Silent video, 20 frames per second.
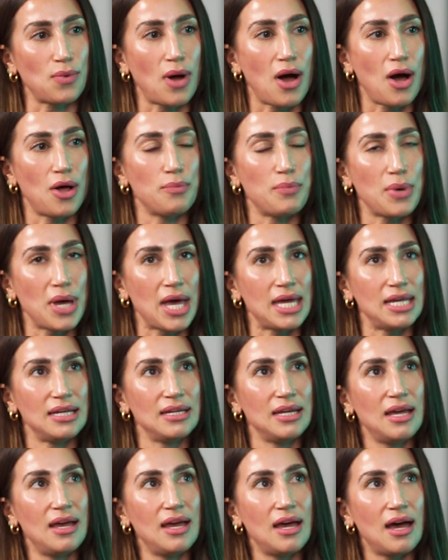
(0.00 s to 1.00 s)
well, but
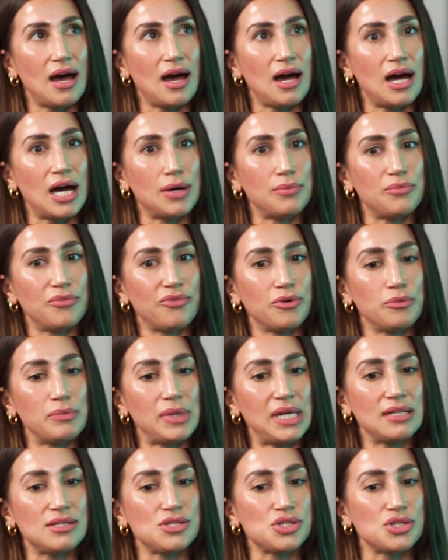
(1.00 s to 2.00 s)
for
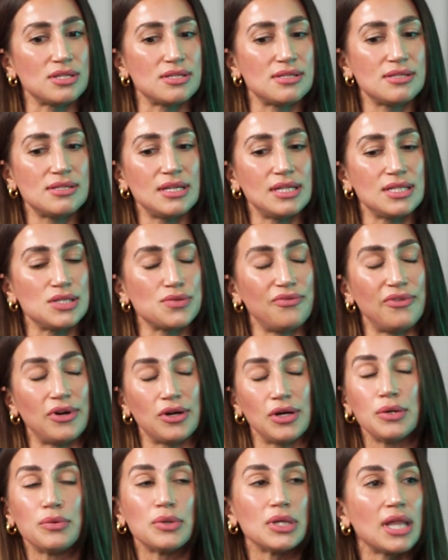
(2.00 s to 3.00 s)
me, it's
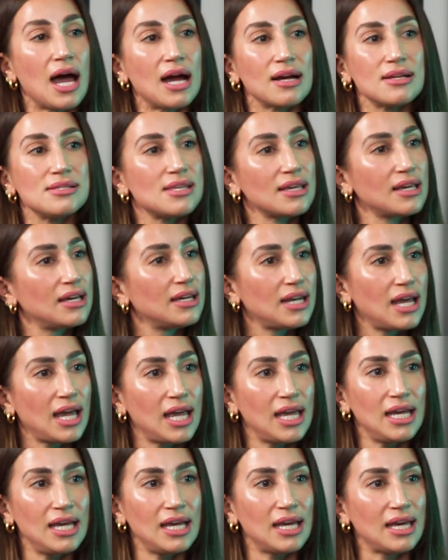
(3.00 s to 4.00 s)
very relaxing at
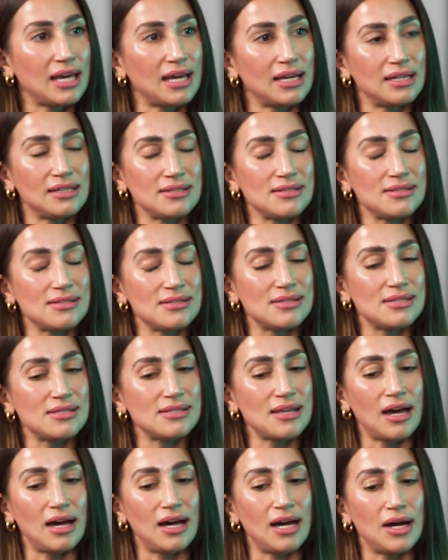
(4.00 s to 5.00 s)
night, and
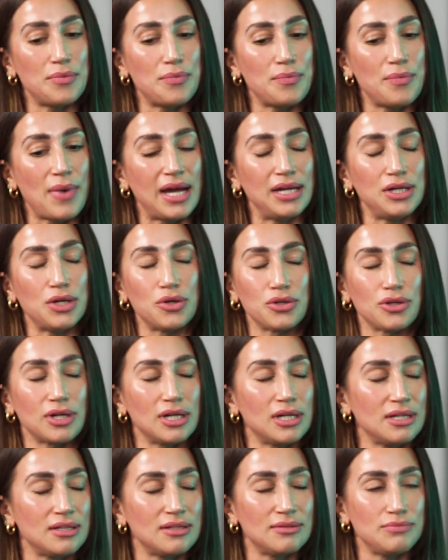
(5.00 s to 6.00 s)
I know they're
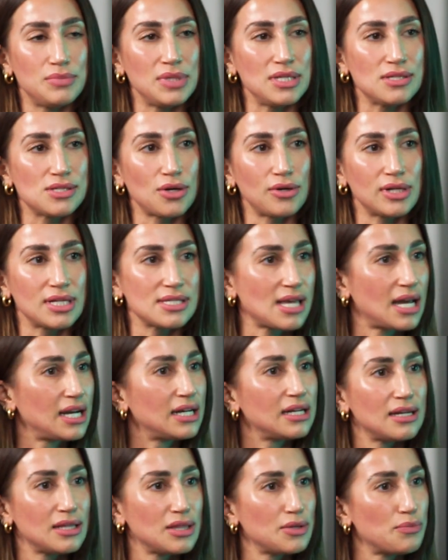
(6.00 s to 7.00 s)
going to be so
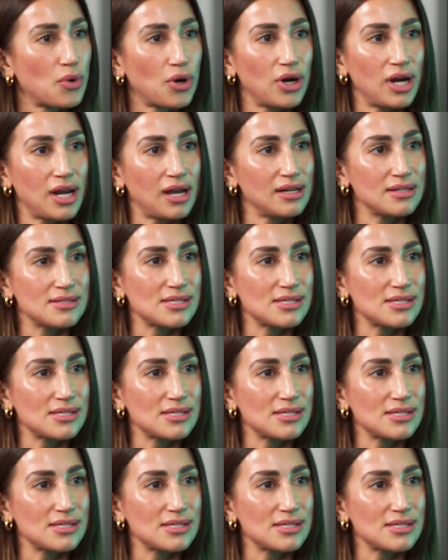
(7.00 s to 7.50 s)
excited in the morning,